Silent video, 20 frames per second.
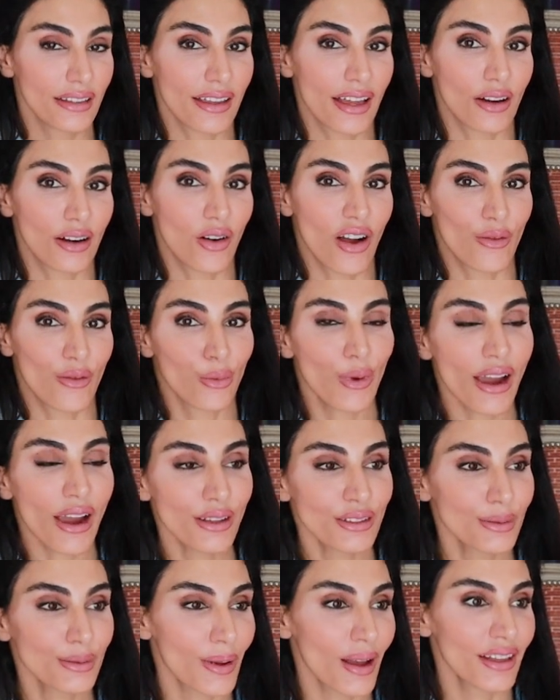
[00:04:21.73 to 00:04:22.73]
They don't have
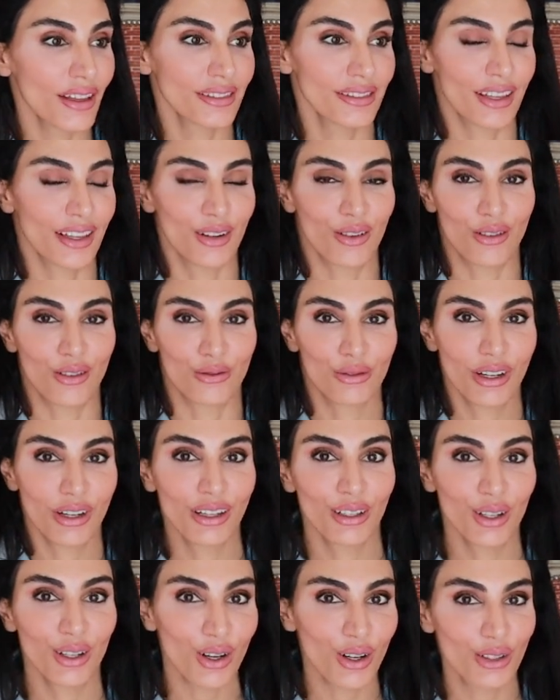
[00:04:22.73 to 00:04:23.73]
brown spots, they don't have
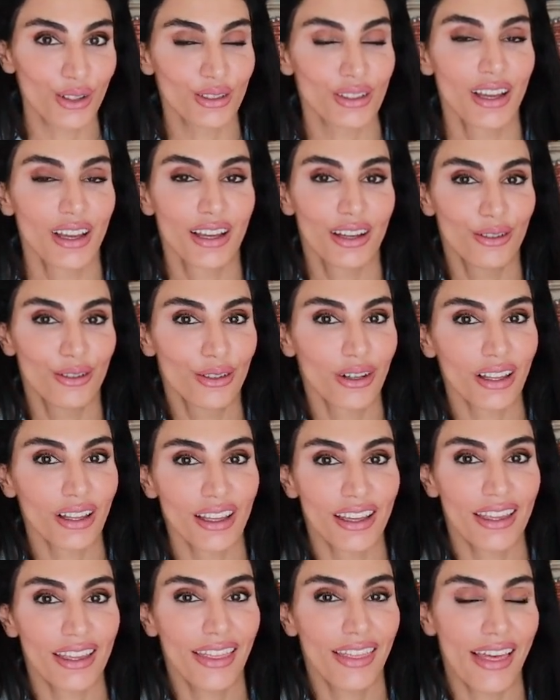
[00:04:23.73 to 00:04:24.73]
wrinkles.
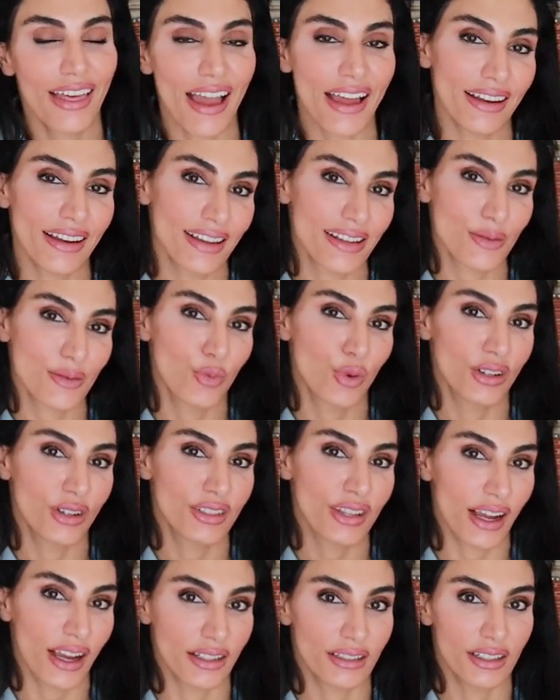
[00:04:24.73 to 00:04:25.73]
Really, that is
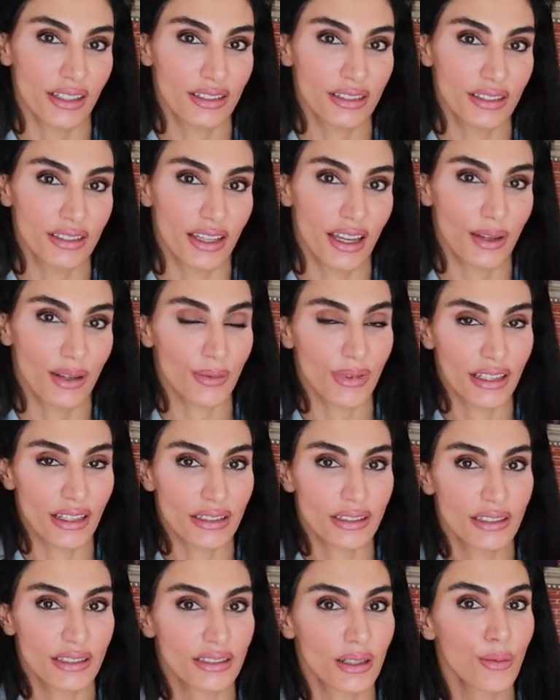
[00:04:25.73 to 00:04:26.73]
protected skin
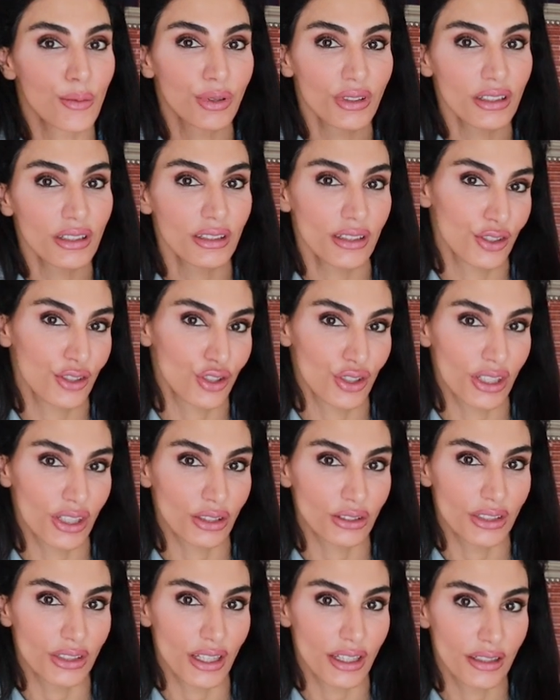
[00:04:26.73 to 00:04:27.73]
because it's completely
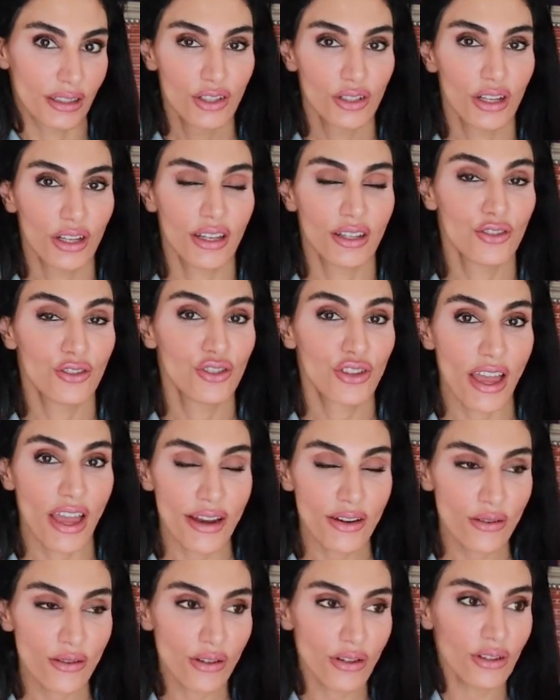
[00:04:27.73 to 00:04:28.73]
shielded. In
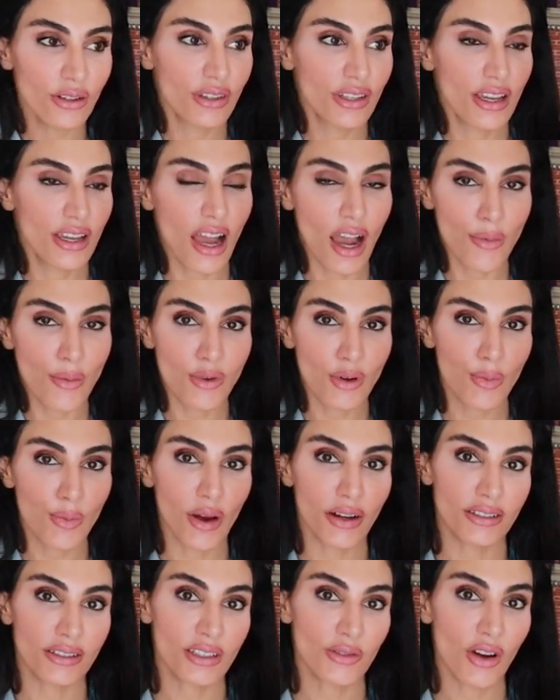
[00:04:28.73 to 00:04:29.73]
general, the upper
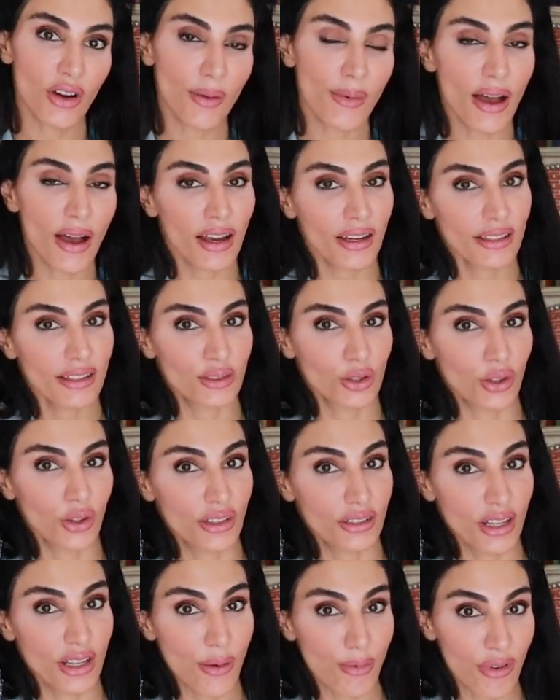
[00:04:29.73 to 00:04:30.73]
parts of our body, so
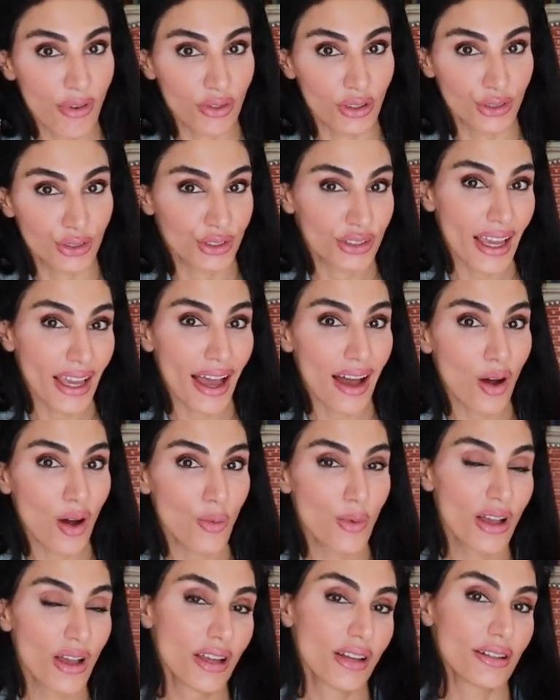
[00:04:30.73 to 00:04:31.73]
the top of our
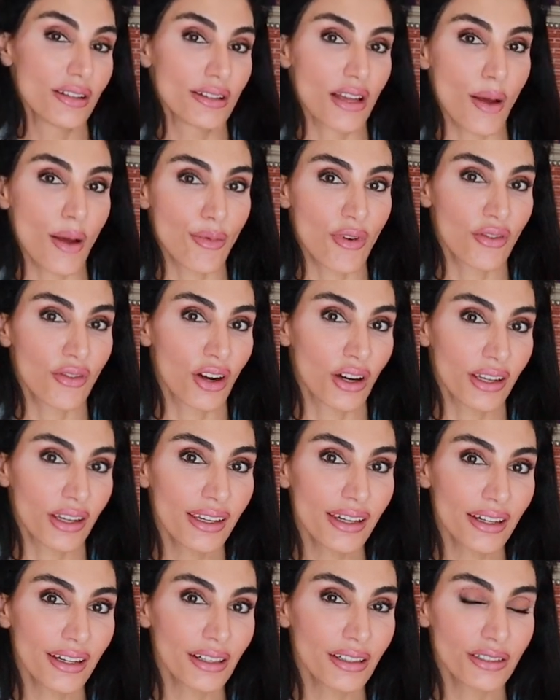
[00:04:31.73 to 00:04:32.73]
scalp, top of our
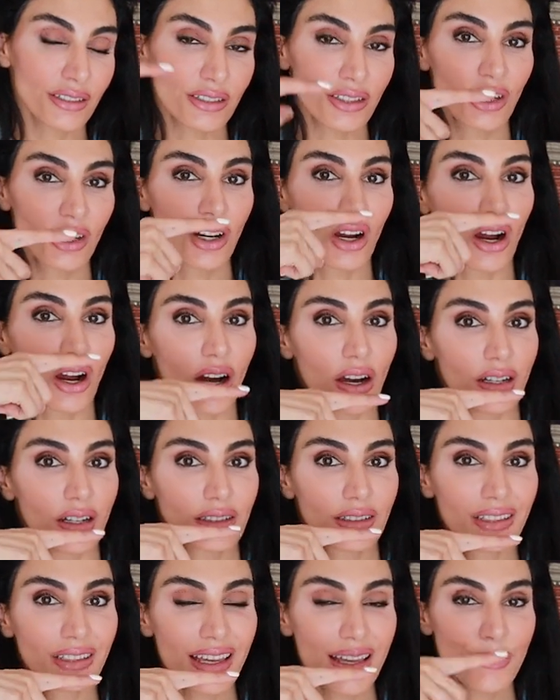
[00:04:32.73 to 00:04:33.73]
ears,
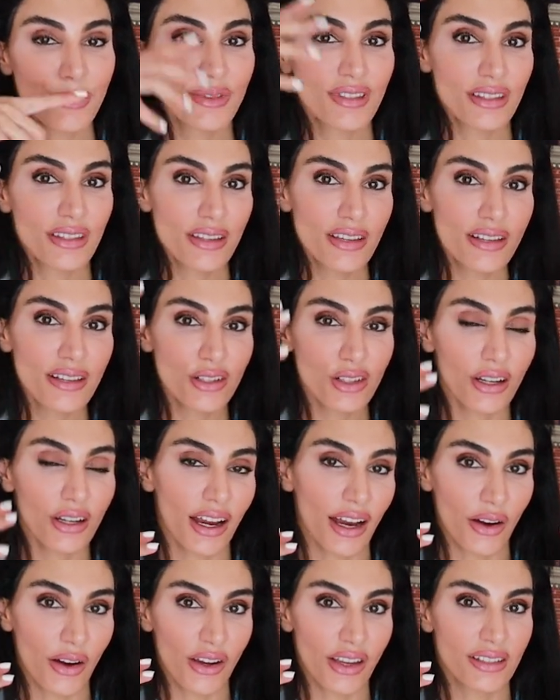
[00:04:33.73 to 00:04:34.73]
our lips. These are
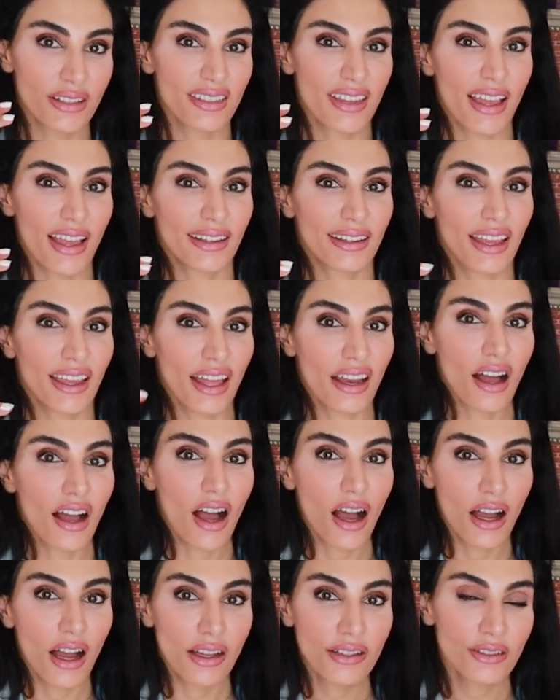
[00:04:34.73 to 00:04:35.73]
areas that get
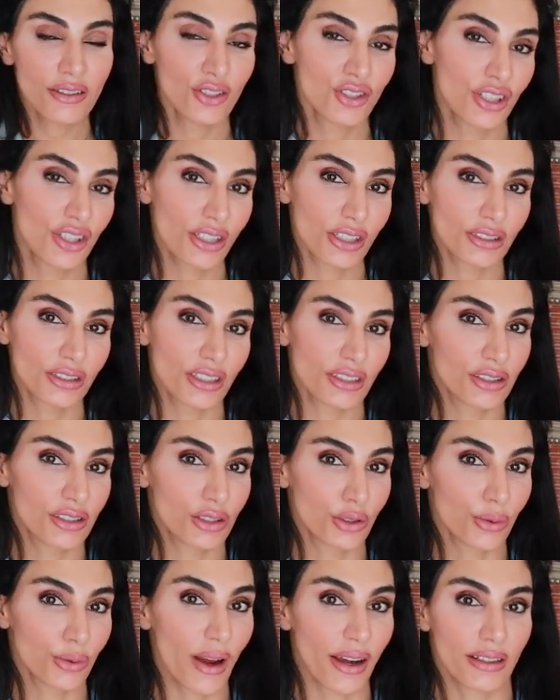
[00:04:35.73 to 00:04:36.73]
unshielded
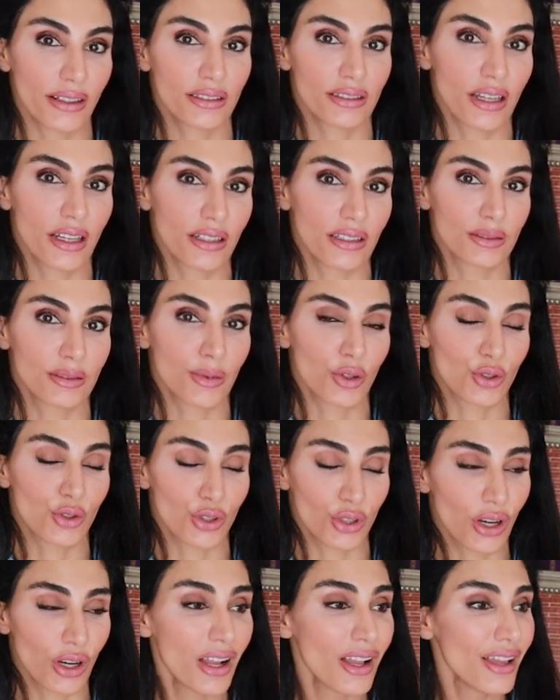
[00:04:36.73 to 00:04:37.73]
direct sun
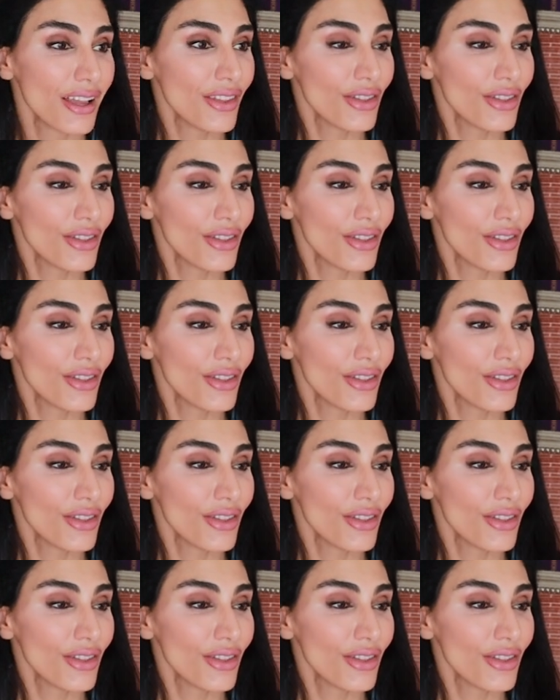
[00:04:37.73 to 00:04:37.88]
exposure.